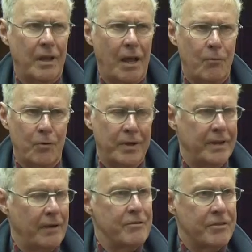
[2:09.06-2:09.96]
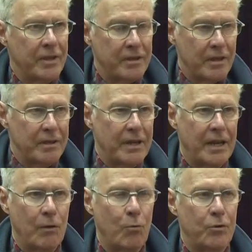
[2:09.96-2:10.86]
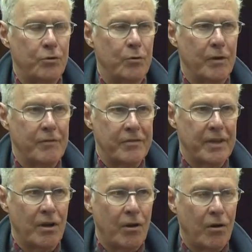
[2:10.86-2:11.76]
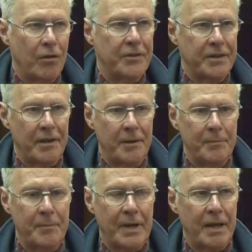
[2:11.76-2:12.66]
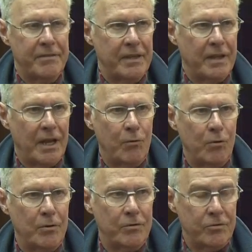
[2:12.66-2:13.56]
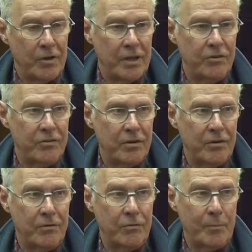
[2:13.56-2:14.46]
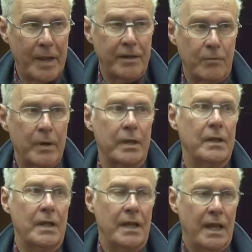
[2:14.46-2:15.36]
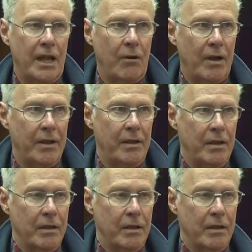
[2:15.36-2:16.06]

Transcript: I won't get everything done and I won't do everything all the time, but I think I will change in a dramatic way how I